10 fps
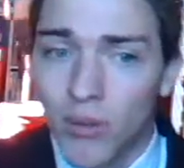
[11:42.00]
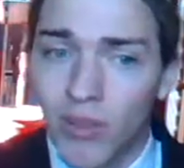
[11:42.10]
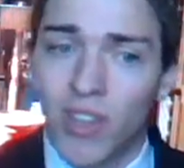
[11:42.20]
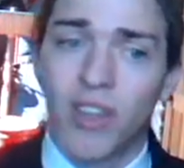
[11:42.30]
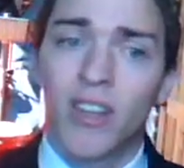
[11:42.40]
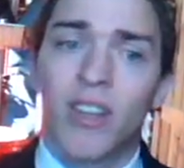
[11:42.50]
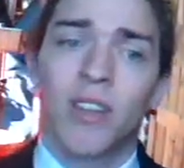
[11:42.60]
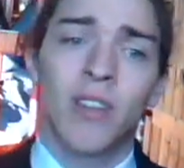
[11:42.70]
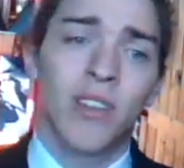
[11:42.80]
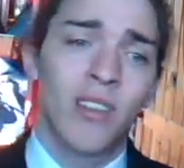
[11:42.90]

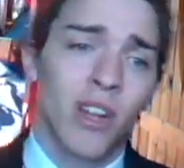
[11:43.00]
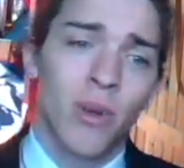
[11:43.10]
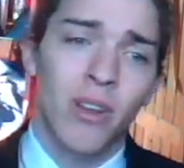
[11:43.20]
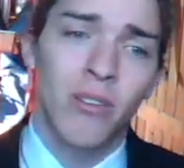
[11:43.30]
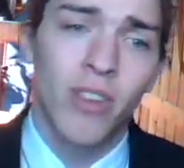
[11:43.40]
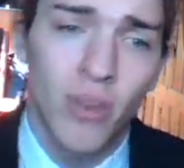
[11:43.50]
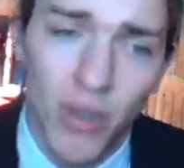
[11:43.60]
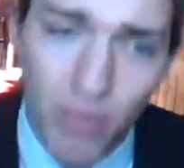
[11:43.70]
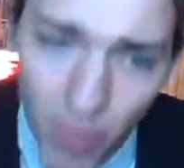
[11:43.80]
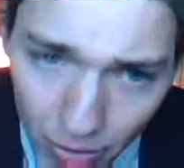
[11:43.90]
until one of the two
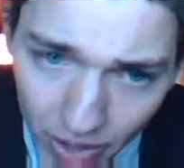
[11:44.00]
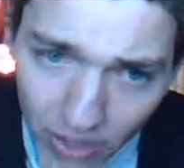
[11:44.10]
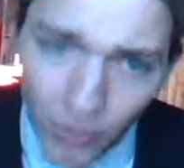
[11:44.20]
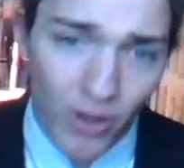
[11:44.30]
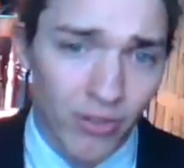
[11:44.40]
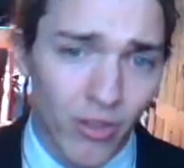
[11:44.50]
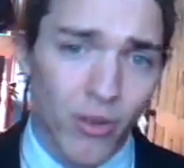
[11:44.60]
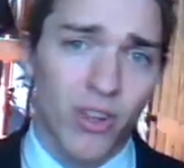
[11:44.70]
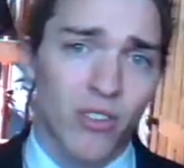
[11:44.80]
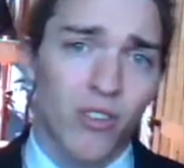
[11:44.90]
is proven, the one of the
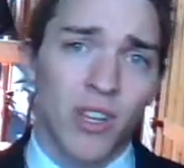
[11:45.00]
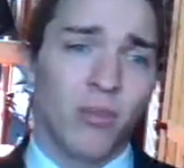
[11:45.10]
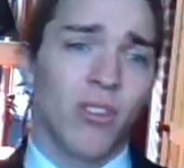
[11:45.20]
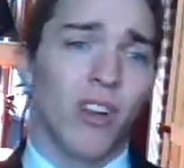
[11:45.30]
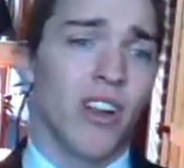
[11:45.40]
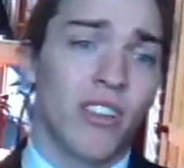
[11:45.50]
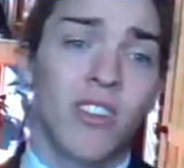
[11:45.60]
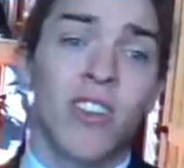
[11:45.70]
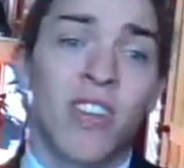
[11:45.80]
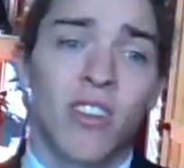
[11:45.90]
two extremes. There
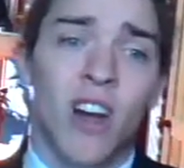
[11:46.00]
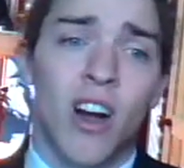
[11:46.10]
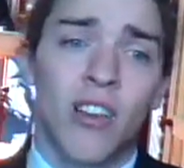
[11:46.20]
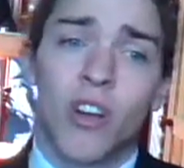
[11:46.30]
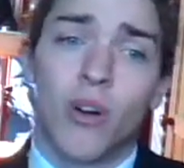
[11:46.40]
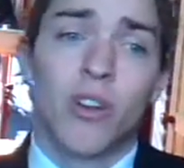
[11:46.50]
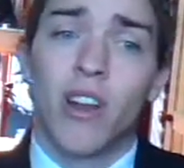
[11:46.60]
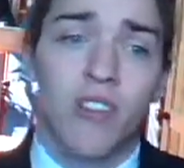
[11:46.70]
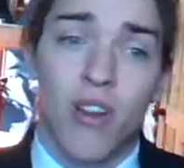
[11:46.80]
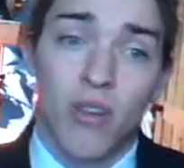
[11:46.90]
either is a God or there
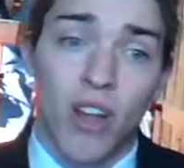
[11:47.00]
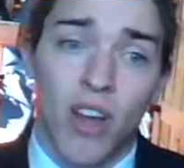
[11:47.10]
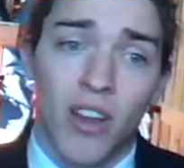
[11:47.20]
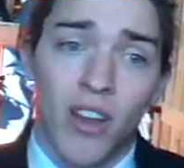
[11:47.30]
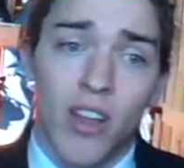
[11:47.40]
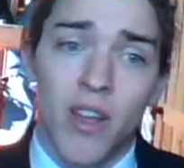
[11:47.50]
is no God.